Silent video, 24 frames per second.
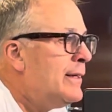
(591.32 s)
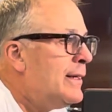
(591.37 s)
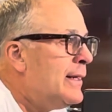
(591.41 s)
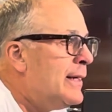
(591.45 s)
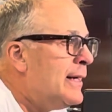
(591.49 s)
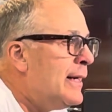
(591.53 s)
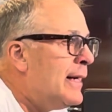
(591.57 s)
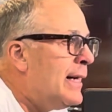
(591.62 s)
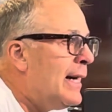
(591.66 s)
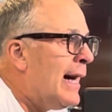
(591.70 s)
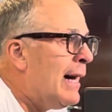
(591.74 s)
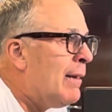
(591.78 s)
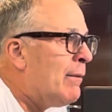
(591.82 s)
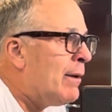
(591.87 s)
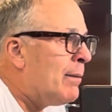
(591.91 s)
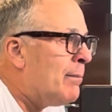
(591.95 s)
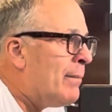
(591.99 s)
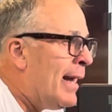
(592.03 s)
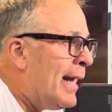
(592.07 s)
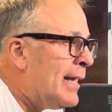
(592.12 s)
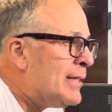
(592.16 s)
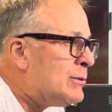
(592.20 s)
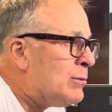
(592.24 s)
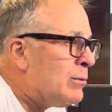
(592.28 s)
I would
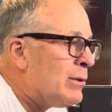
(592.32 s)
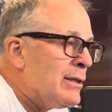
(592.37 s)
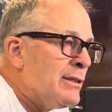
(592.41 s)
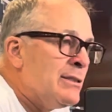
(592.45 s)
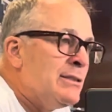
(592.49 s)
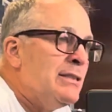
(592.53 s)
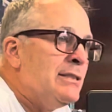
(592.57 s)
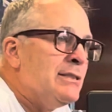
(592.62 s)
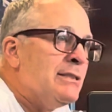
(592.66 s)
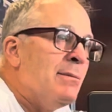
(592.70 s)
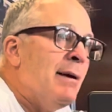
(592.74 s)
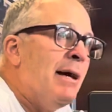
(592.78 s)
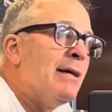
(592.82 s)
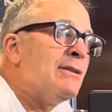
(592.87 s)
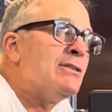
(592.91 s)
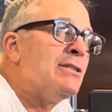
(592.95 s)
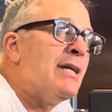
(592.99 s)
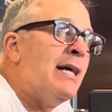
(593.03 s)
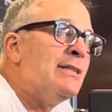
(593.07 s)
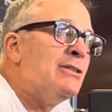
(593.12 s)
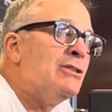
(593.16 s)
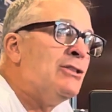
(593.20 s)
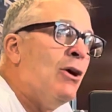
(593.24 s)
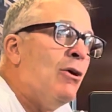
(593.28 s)
imagine we're going to see some
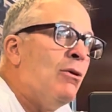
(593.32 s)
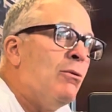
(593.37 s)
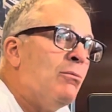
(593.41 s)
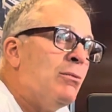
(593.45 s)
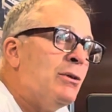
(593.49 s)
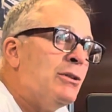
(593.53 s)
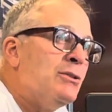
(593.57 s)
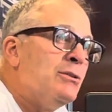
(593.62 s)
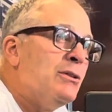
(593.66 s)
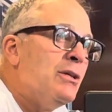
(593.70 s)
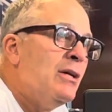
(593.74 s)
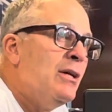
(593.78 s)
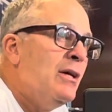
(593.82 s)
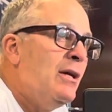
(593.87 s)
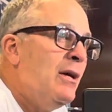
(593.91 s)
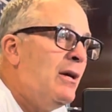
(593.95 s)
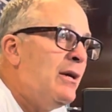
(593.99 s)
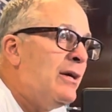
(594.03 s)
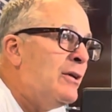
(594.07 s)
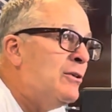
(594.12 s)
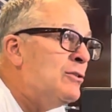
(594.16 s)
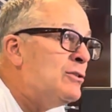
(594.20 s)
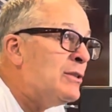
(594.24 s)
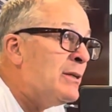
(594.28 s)
outside zone, which
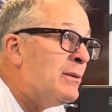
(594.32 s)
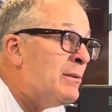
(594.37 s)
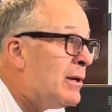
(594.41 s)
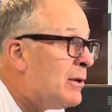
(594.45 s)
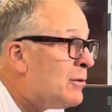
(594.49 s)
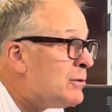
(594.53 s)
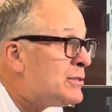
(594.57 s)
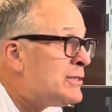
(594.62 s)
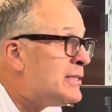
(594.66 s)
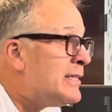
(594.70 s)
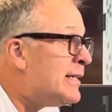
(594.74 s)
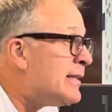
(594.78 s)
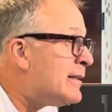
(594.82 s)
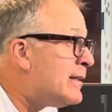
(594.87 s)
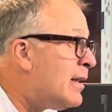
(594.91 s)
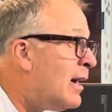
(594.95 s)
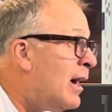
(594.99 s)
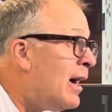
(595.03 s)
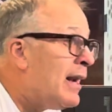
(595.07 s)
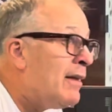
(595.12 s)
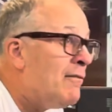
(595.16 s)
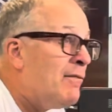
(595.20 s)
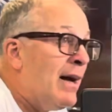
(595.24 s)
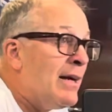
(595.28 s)
Usually we don't see a
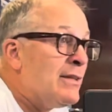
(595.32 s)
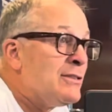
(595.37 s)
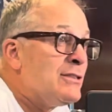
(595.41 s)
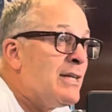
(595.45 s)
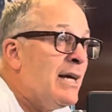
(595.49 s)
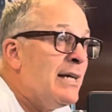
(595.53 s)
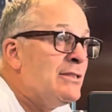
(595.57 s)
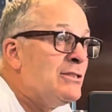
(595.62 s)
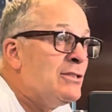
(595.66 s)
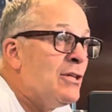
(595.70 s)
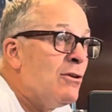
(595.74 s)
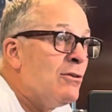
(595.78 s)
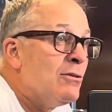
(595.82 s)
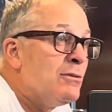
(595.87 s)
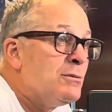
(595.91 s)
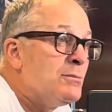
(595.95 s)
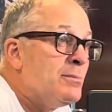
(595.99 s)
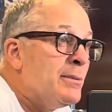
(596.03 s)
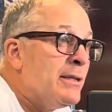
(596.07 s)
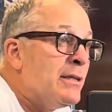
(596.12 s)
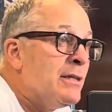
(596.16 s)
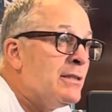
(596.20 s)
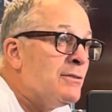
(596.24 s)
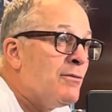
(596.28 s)
ton of outside zones
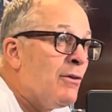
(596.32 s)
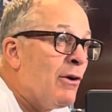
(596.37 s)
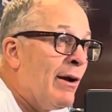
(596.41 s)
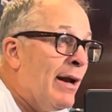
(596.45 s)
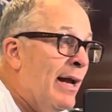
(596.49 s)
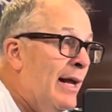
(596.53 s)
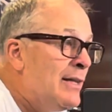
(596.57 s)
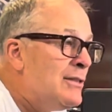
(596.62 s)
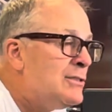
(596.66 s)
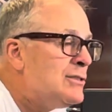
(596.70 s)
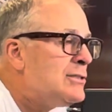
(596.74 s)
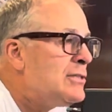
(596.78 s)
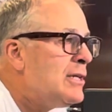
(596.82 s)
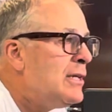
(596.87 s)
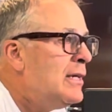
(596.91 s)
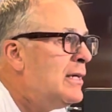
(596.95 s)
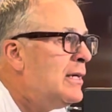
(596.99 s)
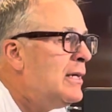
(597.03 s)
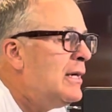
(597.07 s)
because of our ends